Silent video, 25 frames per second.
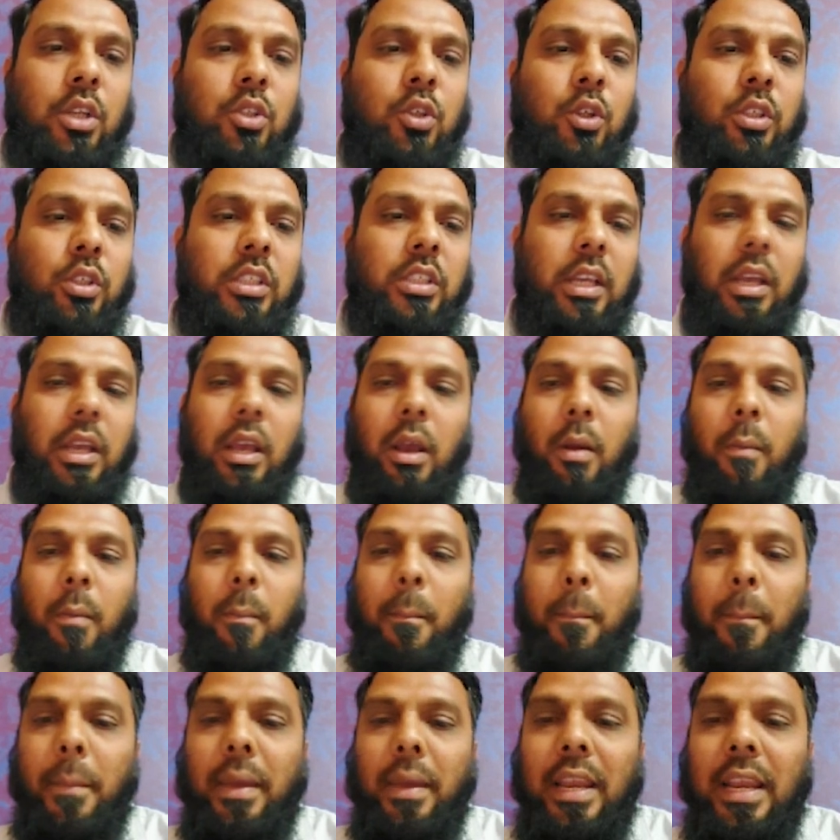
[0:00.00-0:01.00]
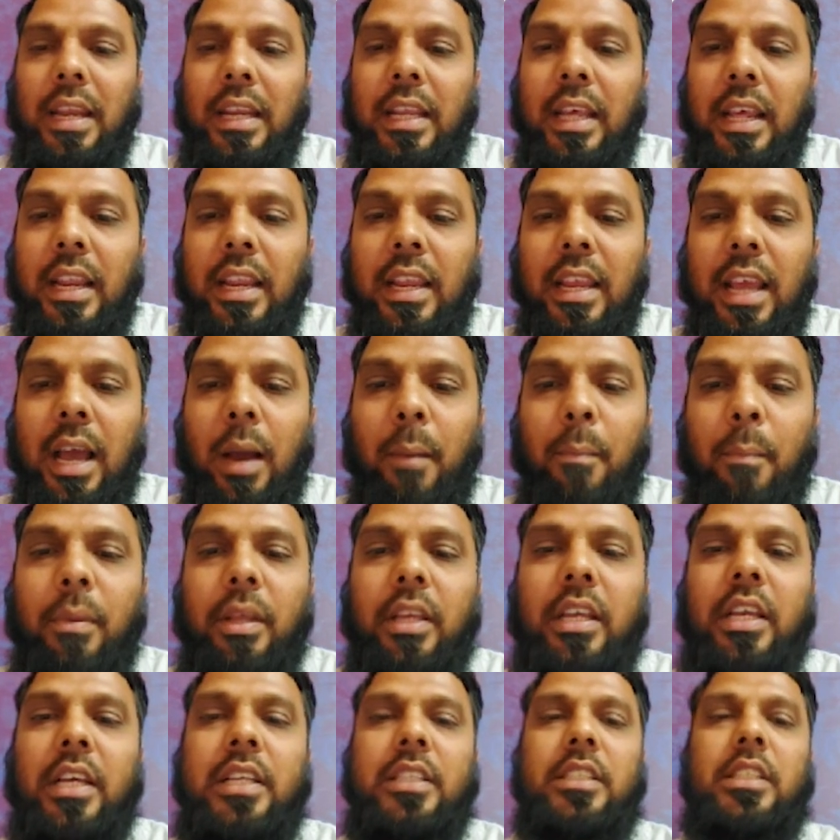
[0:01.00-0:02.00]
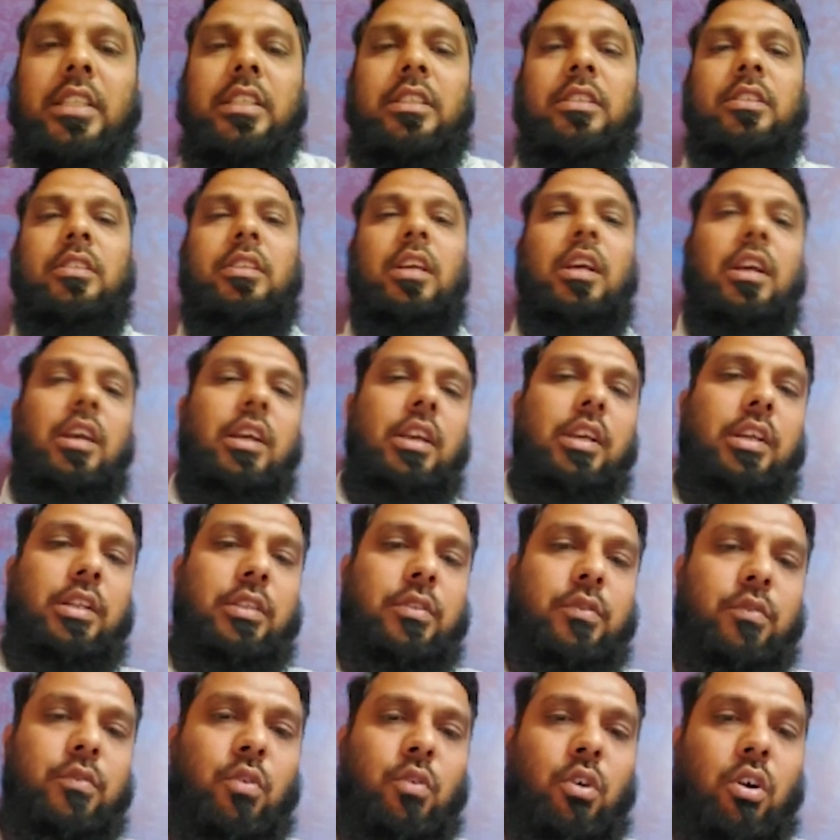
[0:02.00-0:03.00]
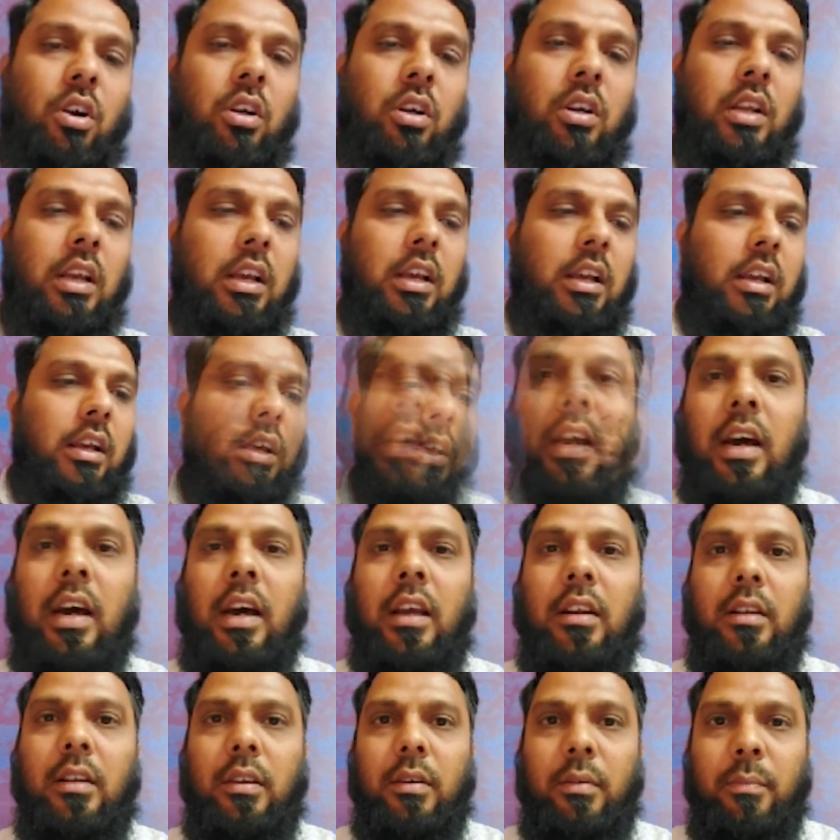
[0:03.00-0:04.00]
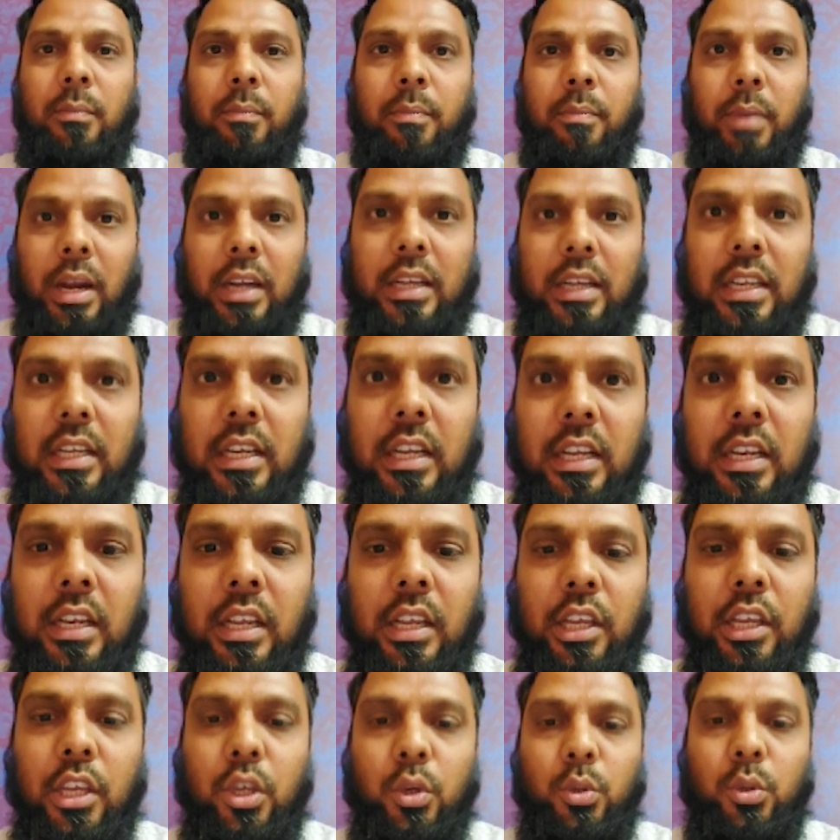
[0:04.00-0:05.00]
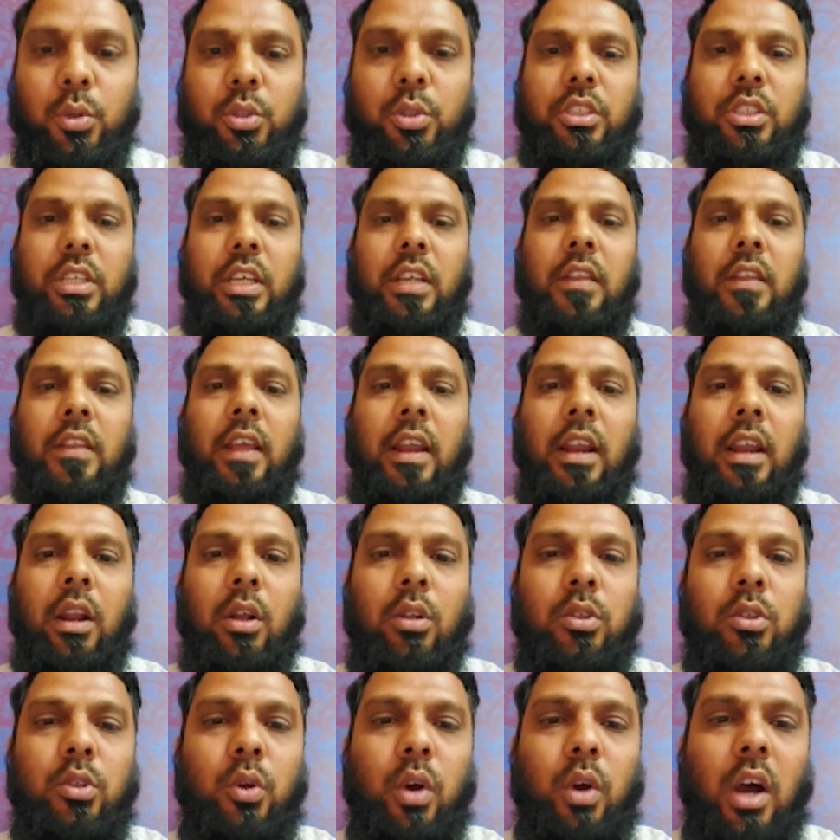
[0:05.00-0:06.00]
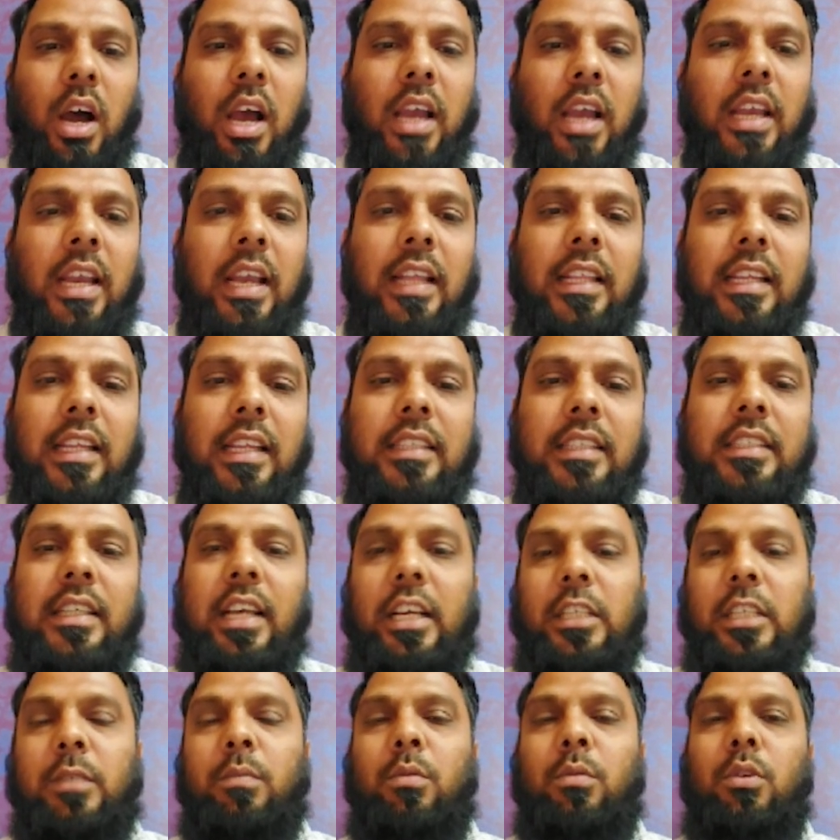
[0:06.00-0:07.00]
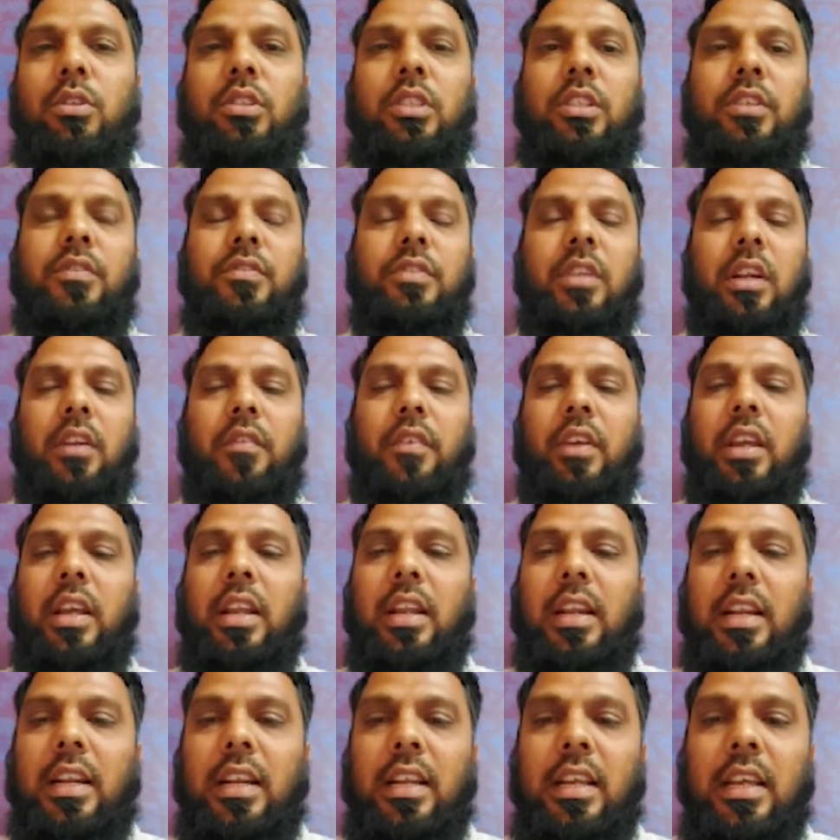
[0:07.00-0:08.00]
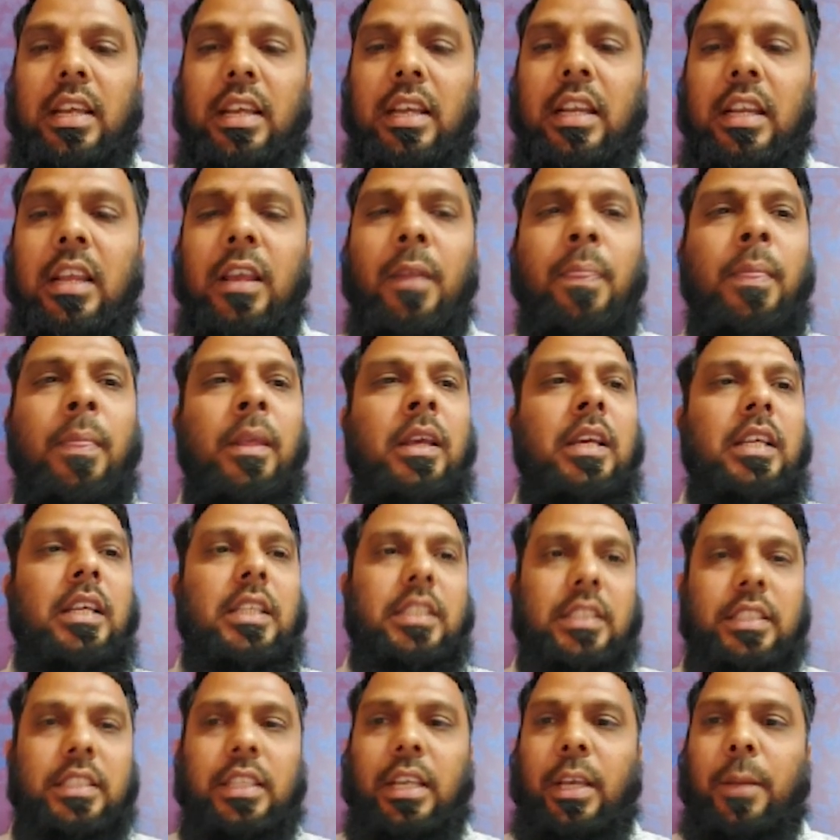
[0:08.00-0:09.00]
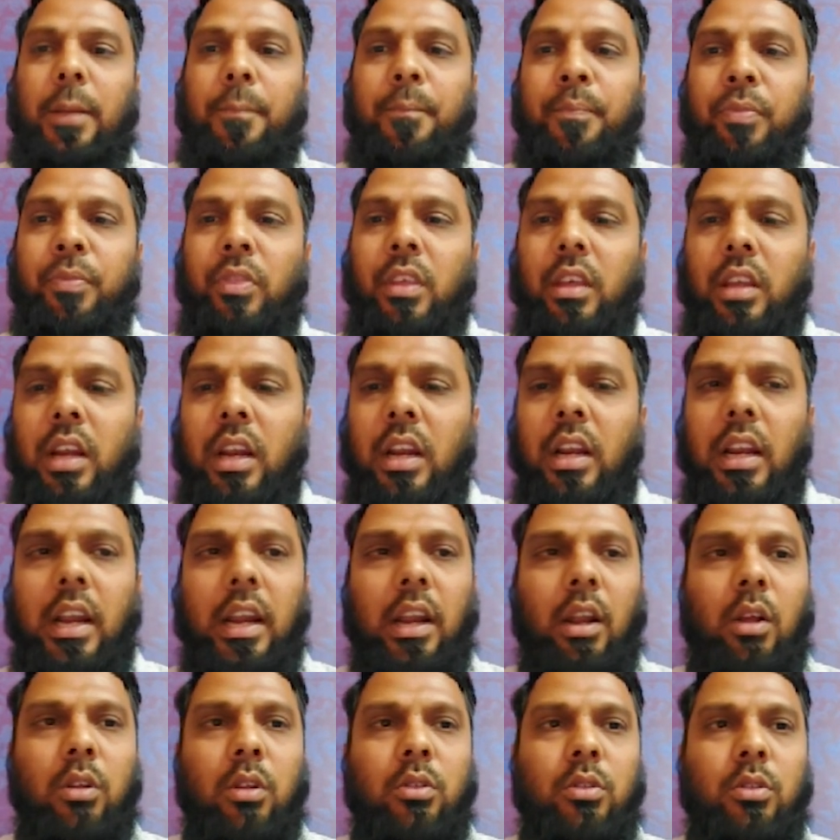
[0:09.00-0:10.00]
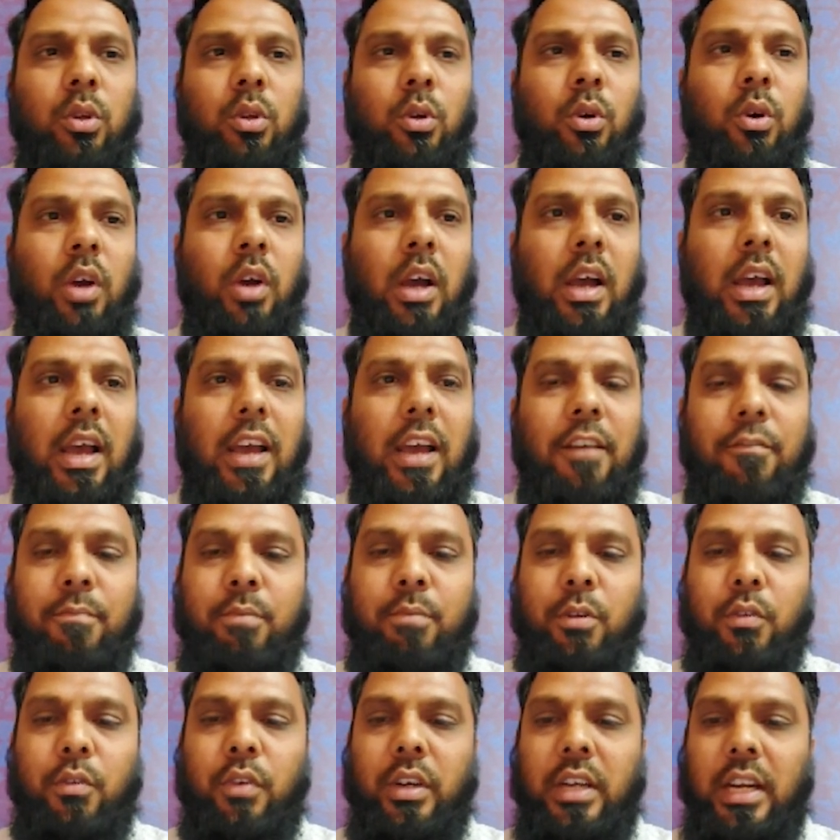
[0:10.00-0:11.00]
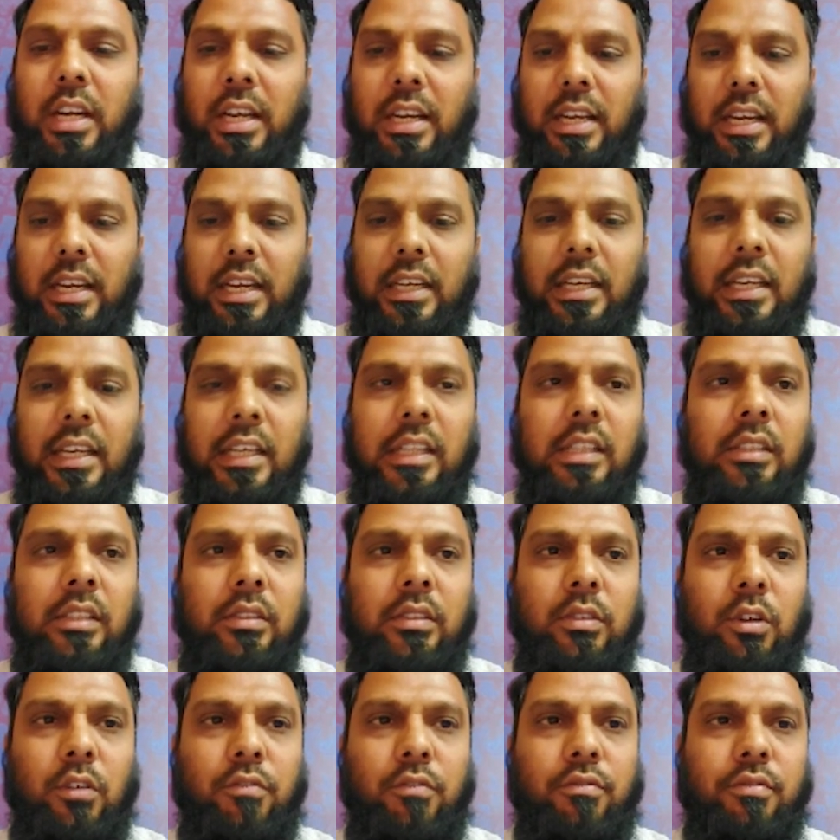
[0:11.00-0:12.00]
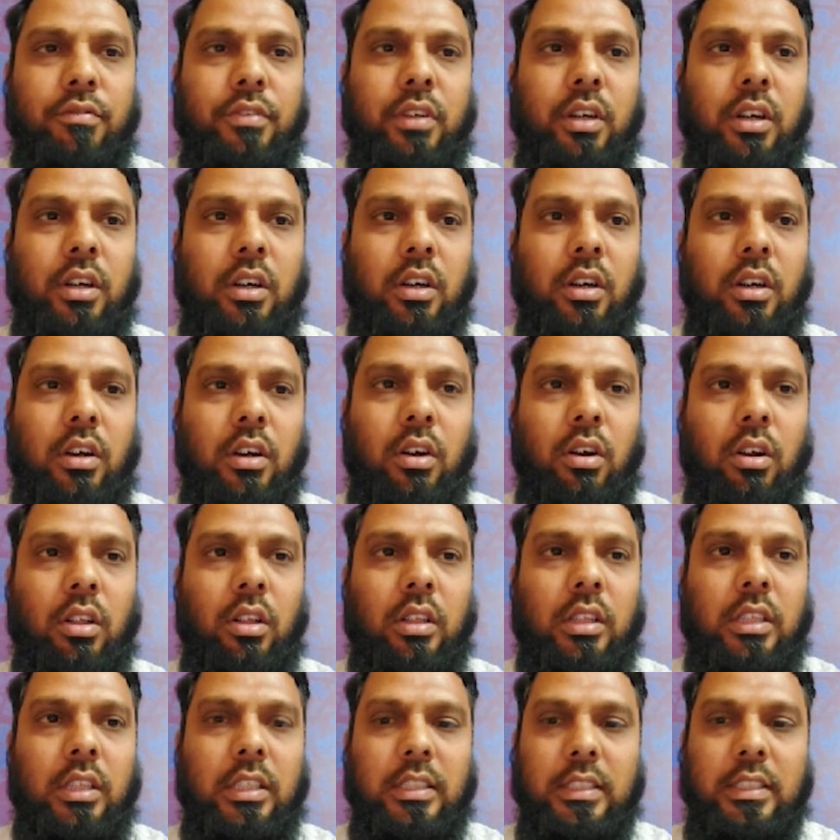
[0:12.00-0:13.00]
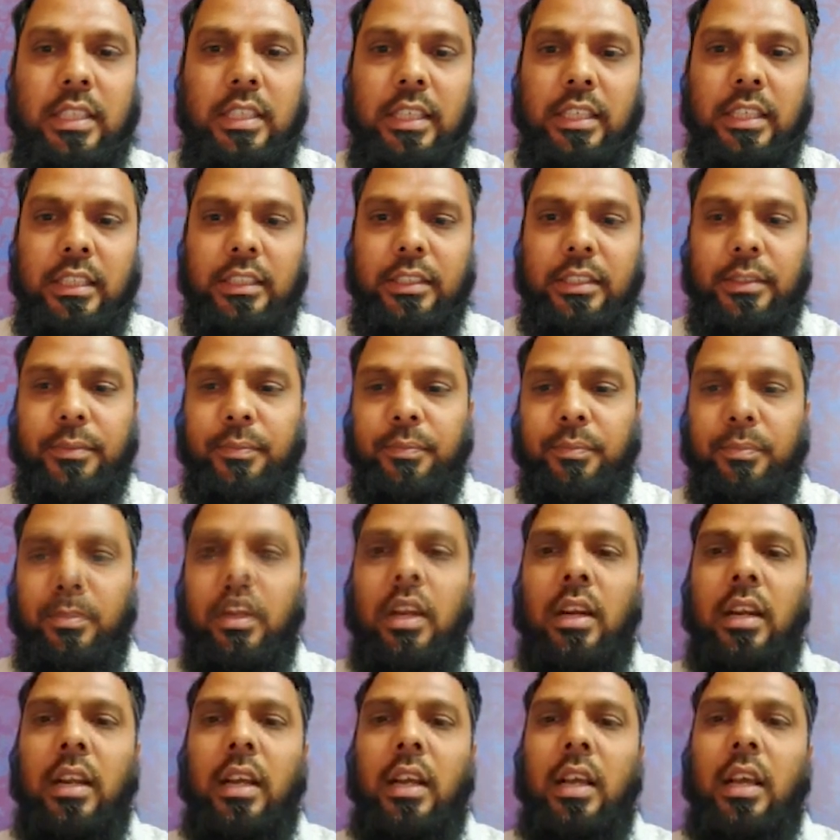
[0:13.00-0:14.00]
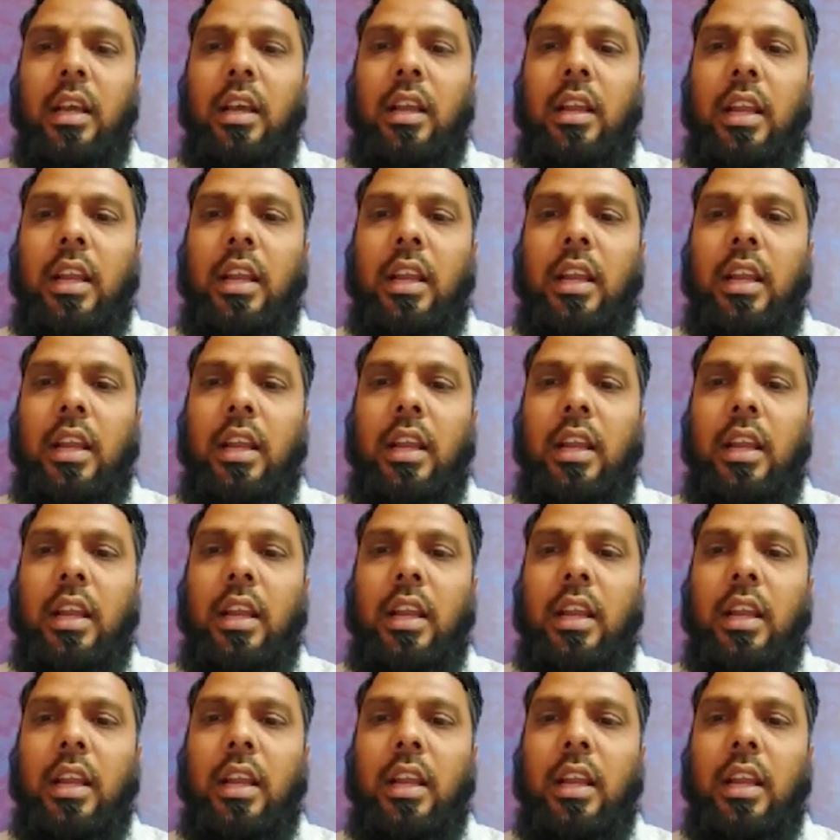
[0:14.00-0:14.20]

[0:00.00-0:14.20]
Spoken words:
So see, military applications is what they are practically used in, and also high energy explosives that we can clearly see, right? And also I have provided details of all these things, right?